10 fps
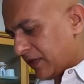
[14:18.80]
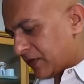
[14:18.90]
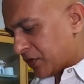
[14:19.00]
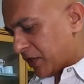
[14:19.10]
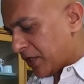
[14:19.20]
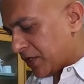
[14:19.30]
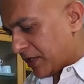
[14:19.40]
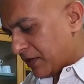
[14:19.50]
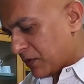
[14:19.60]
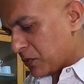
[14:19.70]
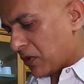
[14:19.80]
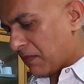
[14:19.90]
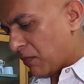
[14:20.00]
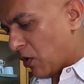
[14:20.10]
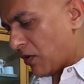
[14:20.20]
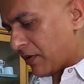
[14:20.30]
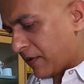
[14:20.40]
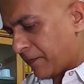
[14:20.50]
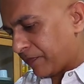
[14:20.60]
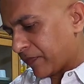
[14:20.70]
is changing to a
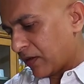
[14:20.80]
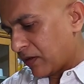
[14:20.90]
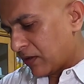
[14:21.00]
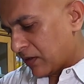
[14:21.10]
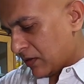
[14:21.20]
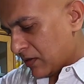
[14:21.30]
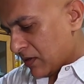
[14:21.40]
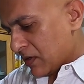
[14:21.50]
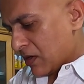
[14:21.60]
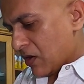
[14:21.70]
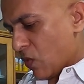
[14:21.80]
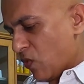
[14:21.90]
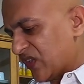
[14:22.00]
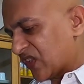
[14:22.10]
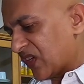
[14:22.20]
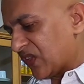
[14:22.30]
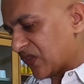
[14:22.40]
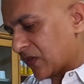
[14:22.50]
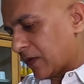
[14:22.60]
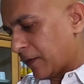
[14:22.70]
more
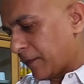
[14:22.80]
viscous